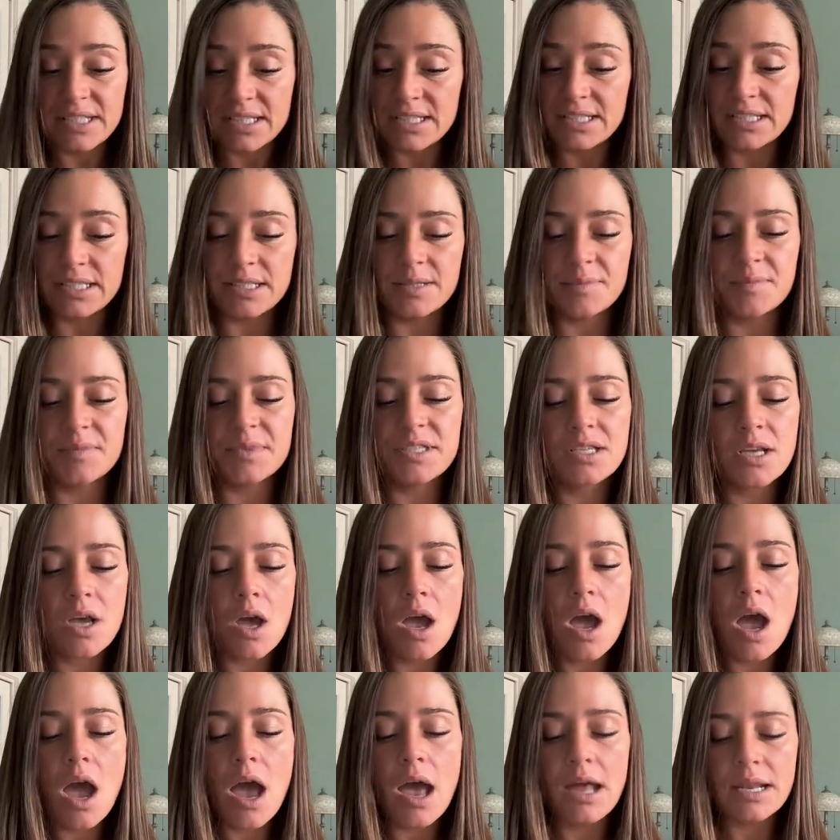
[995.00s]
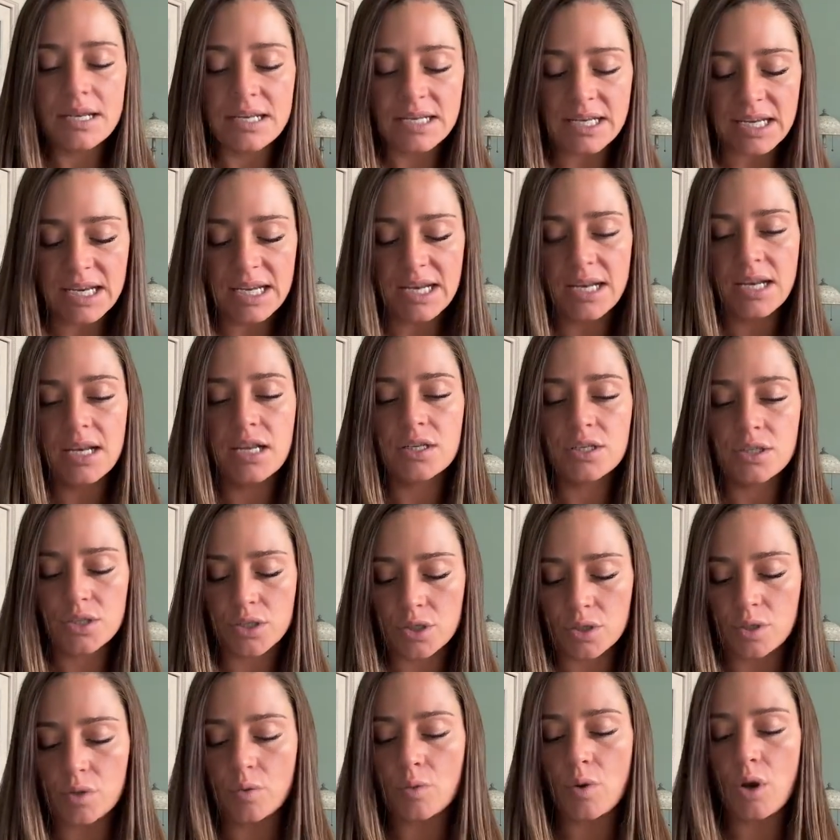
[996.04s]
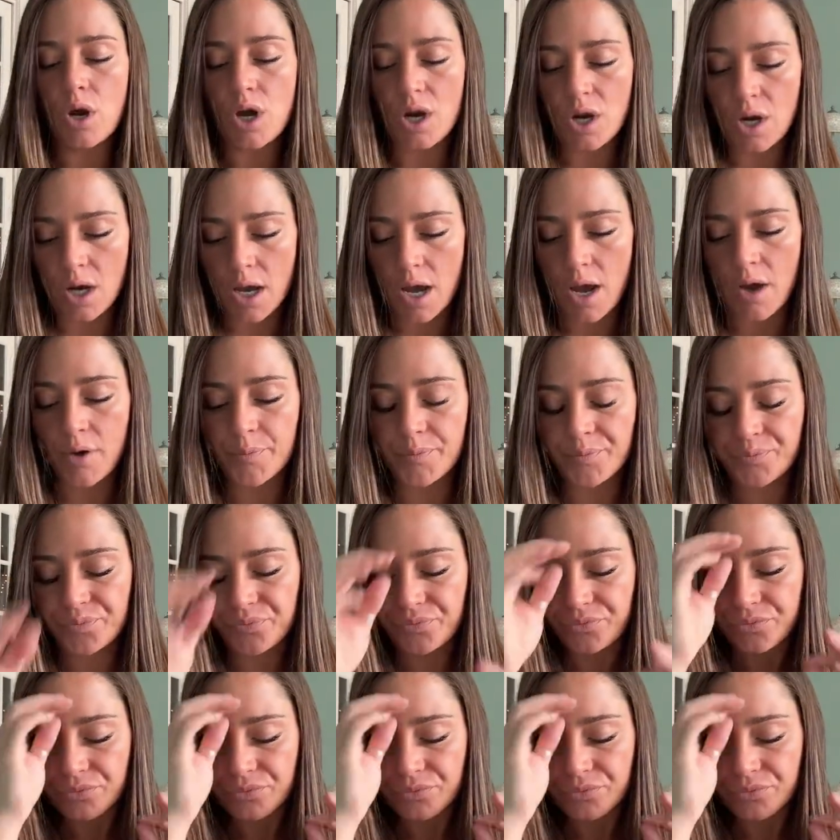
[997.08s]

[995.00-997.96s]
systems need to go.